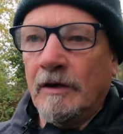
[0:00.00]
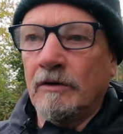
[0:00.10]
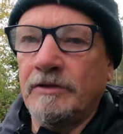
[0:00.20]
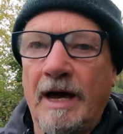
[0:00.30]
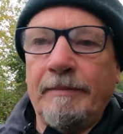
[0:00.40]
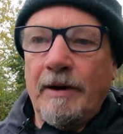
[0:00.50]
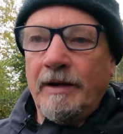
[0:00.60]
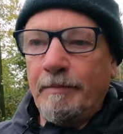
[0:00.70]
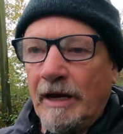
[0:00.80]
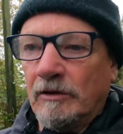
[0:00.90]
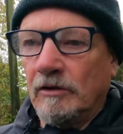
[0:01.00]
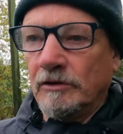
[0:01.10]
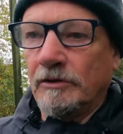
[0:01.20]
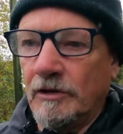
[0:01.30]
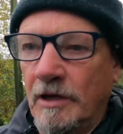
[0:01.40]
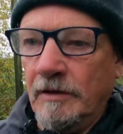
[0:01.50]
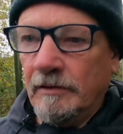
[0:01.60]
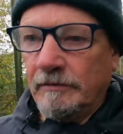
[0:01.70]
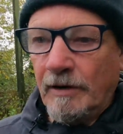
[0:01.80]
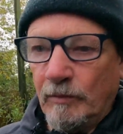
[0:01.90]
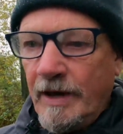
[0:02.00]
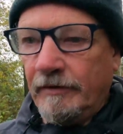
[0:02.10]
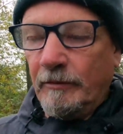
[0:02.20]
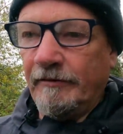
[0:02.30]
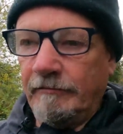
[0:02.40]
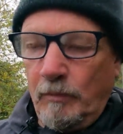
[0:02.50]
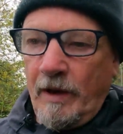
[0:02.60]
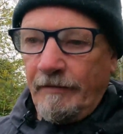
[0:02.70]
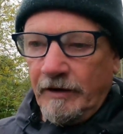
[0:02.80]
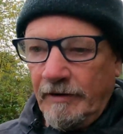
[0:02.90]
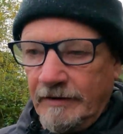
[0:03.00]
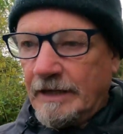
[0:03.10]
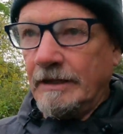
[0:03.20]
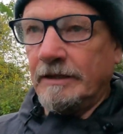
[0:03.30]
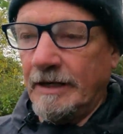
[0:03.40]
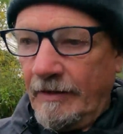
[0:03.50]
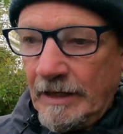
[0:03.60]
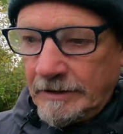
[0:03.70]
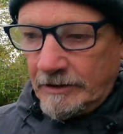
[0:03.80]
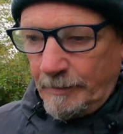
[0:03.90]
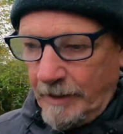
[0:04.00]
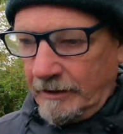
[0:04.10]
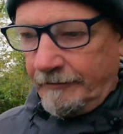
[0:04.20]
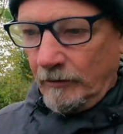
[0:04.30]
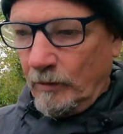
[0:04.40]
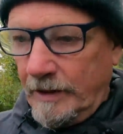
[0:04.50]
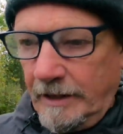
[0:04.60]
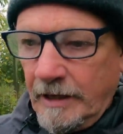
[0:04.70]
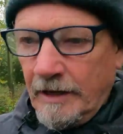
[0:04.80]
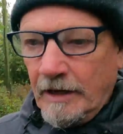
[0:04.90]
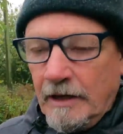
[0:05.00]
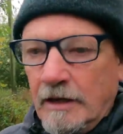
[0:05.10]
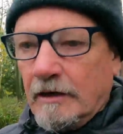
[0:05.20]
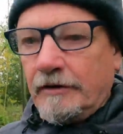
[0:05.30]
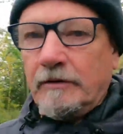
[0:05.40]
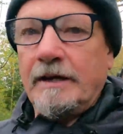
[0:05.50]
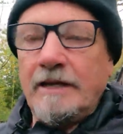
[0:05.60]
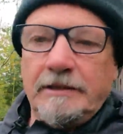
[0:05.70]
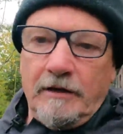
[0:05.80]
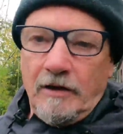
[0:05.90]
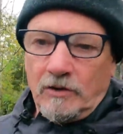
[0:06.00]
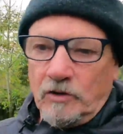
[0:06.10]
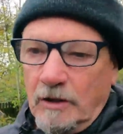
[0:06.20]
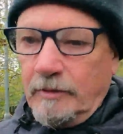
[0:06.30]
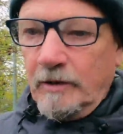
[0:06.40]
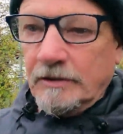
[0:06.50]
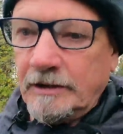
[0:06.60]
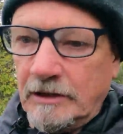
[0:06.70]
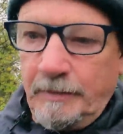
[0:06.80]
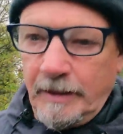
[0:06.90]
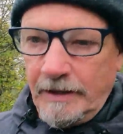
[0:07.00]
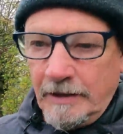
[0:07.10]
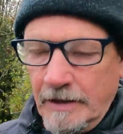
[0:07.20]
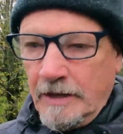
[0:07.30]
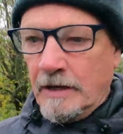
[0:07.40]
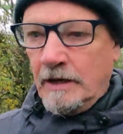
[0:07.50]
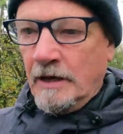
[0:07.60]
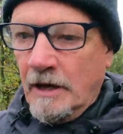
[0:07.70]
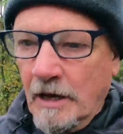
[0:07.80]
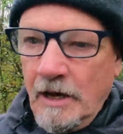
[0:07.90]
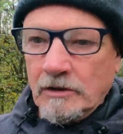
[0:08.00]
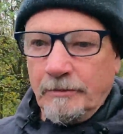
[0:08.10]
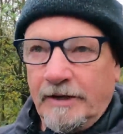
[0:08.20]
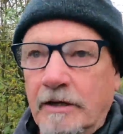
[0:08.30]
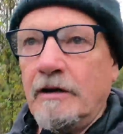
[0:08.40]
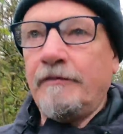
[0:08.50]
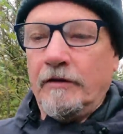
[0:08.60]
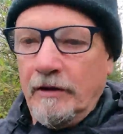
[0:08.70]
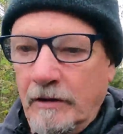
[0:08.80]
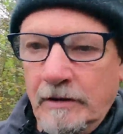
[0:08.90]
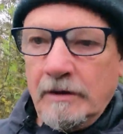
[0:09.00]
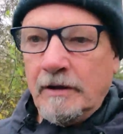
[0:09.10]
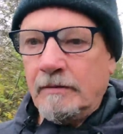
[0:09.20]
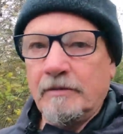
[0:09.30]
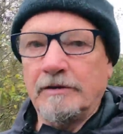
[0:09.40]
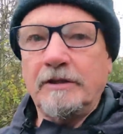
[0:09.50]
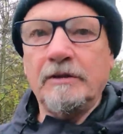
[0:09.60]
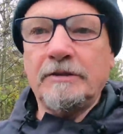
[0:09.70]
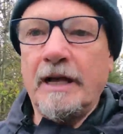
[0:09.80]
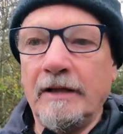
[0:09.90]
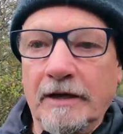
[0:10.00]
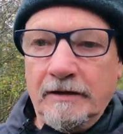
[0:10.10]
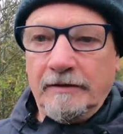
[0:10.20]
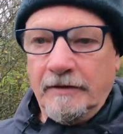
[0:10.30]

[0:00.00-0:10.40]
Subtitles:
good time down in Beccles and down Waveney River Centre. Now that's disappeared, the full week. A few days in October one's disappeared. So be careful, because they don't tell you.